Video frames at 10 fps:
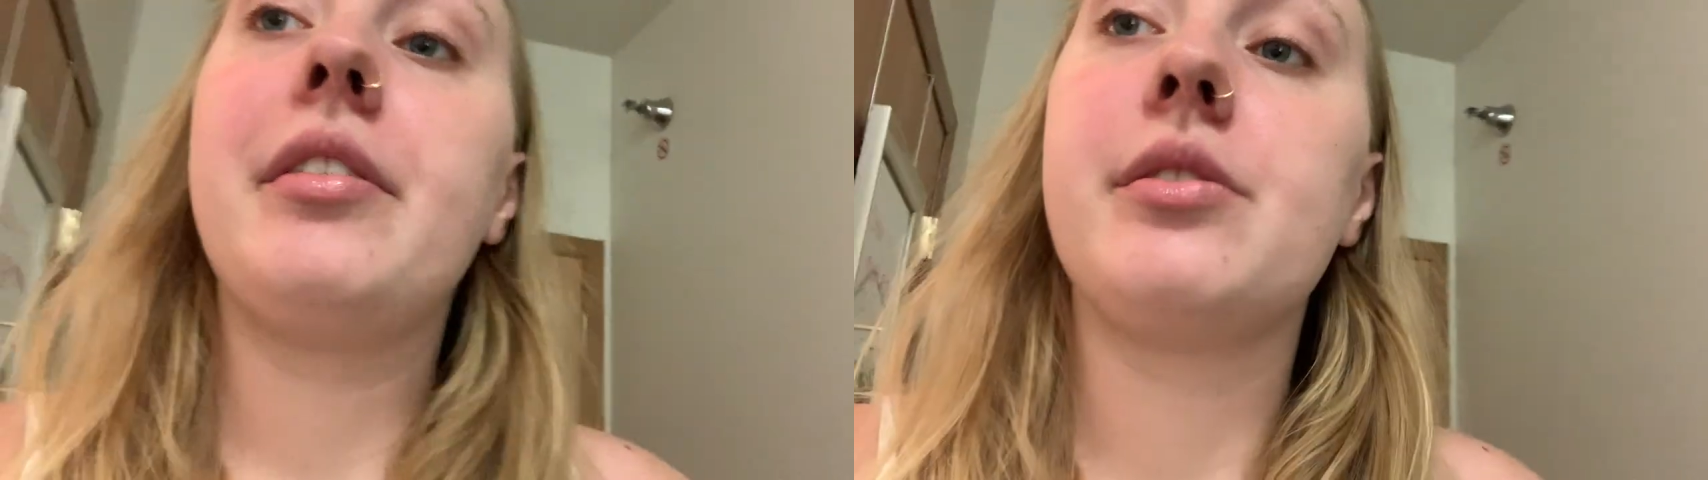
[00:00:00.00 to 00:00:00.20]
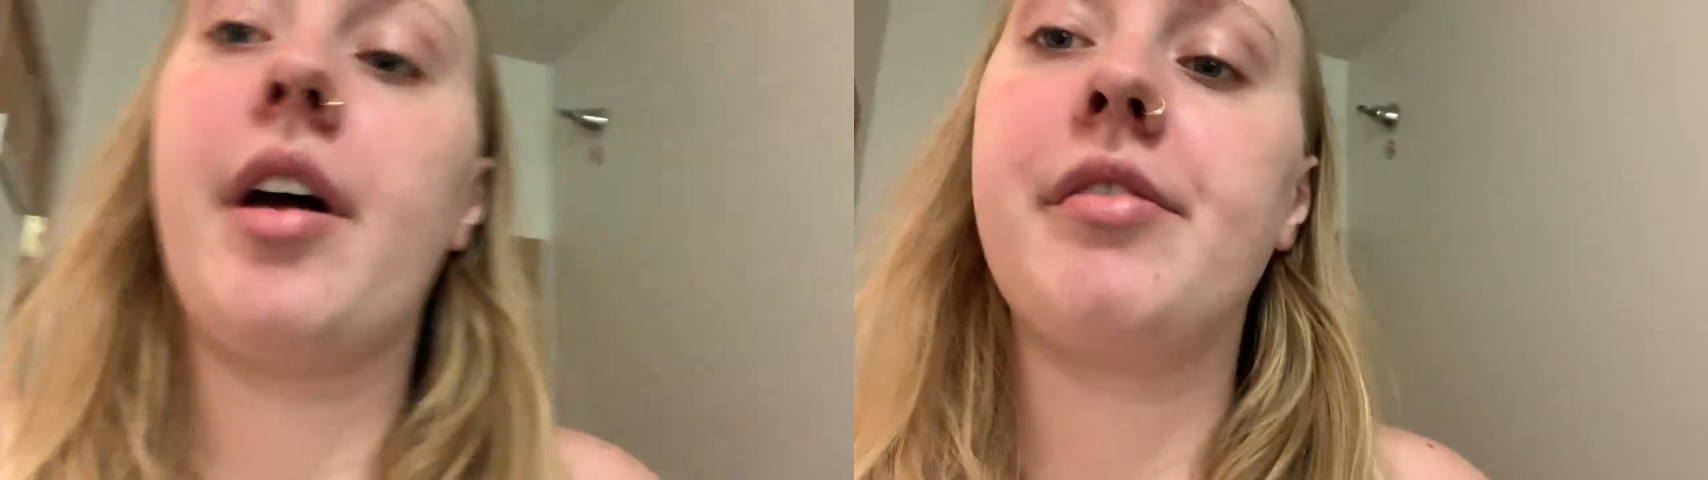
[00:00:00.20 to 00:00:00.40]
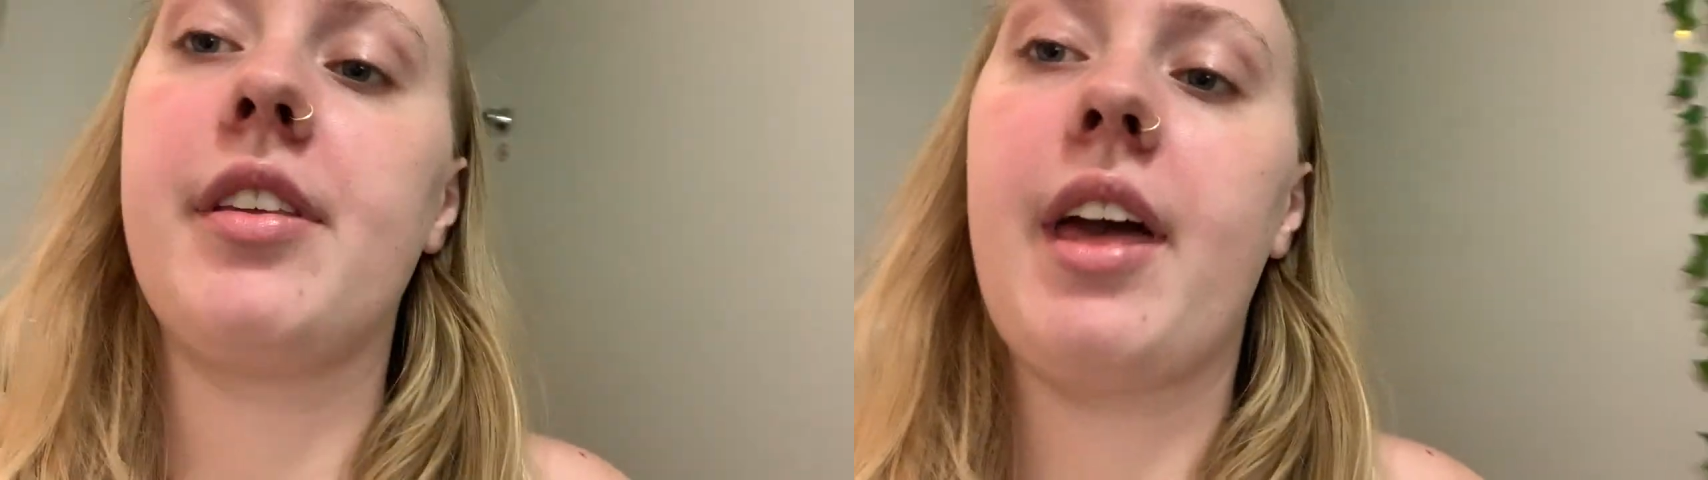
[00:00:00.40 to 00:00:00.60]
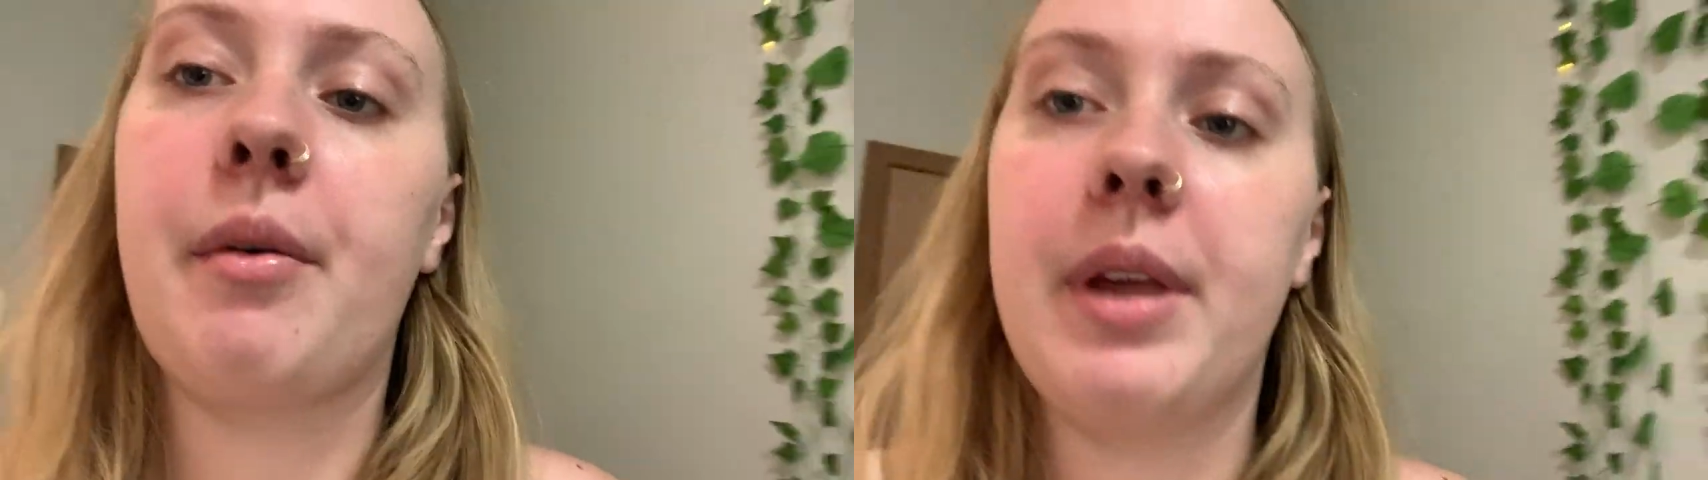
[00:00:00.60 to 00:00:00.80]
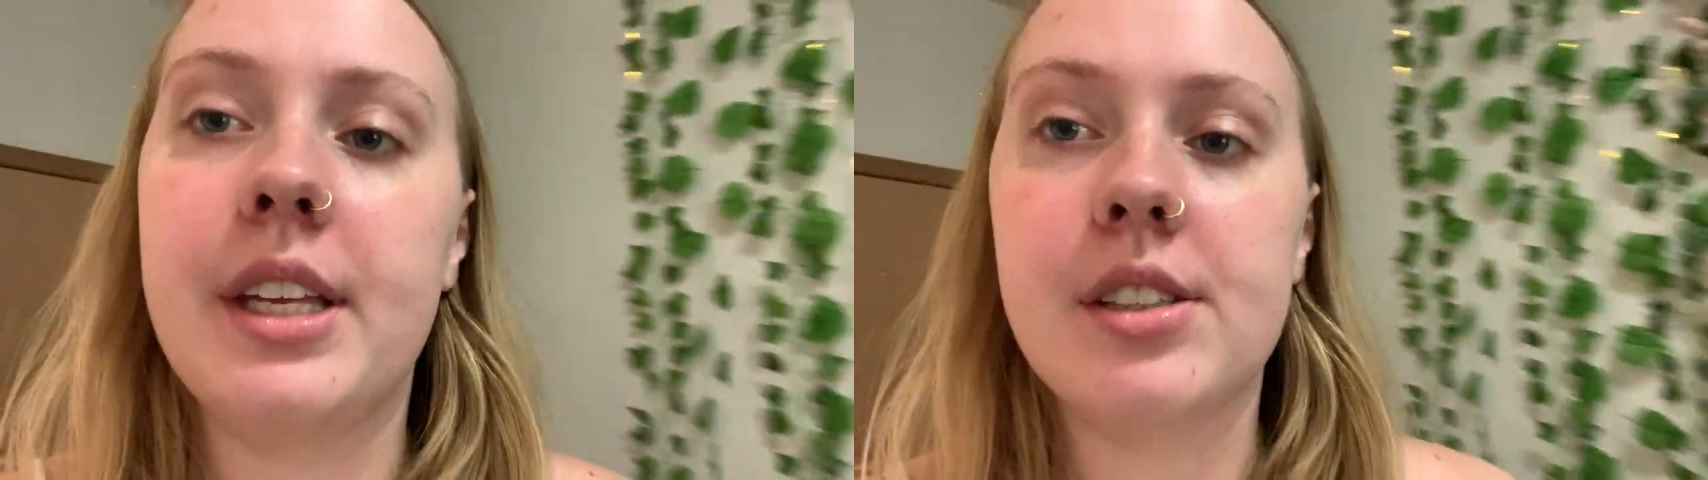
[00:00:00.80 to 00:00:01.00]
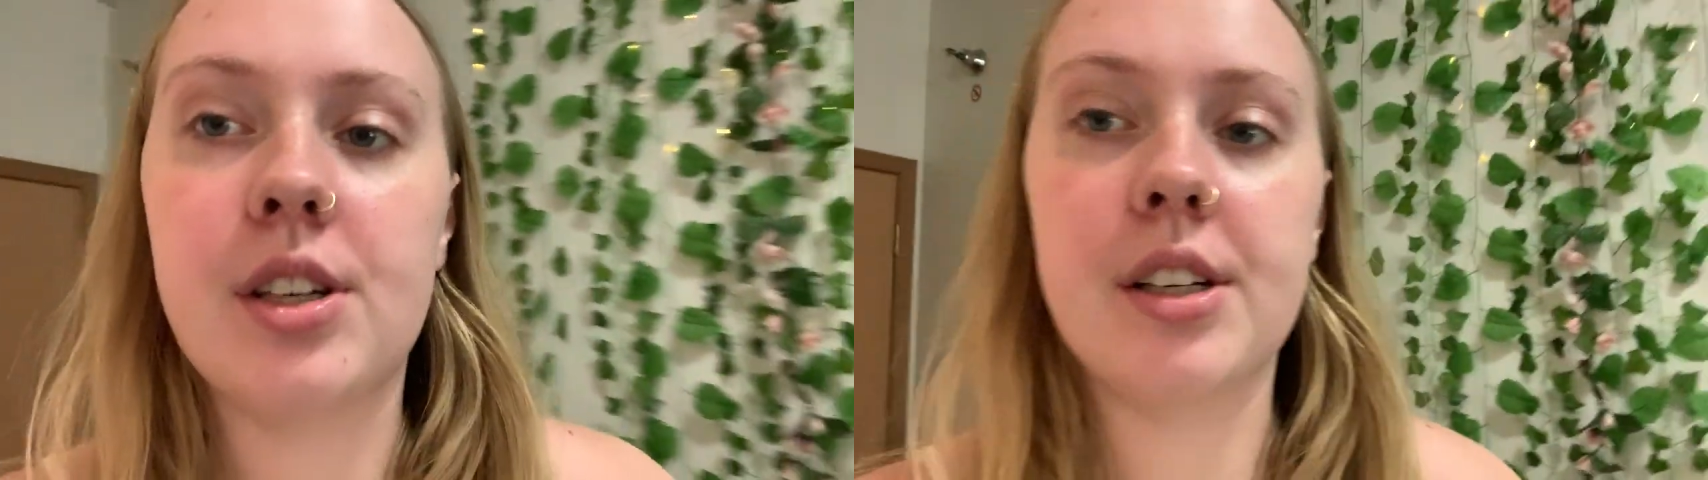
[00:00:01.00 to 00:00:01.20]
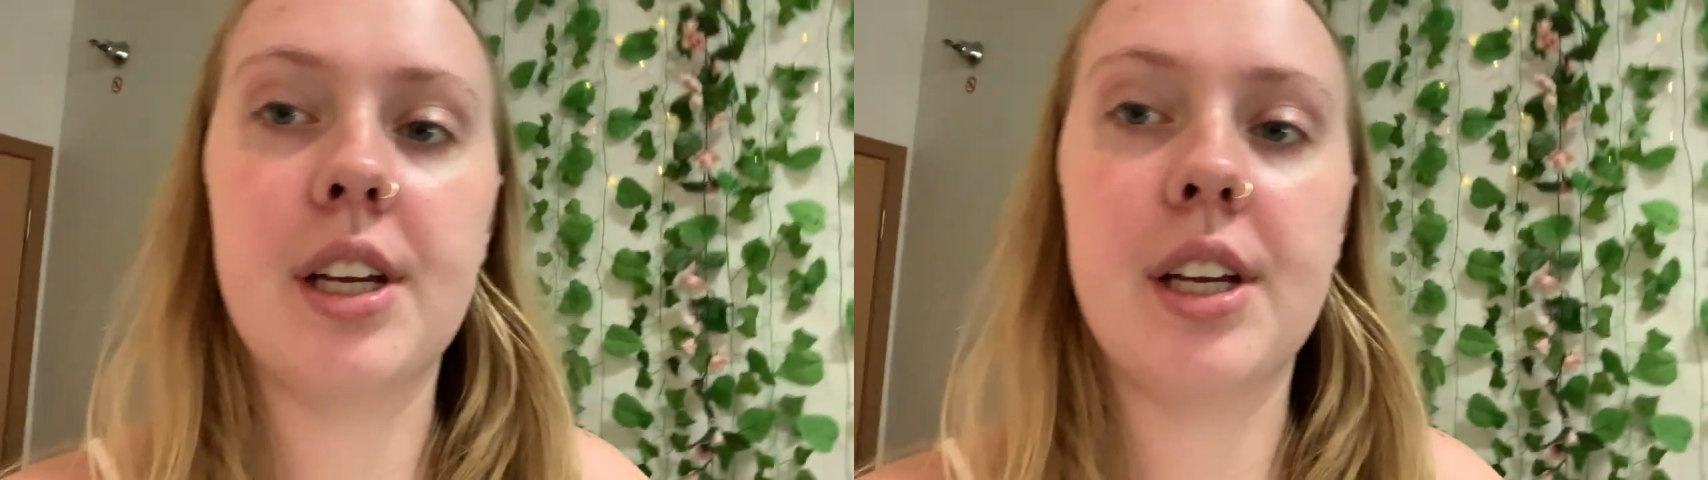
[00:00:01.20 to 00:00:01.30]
so after that we can start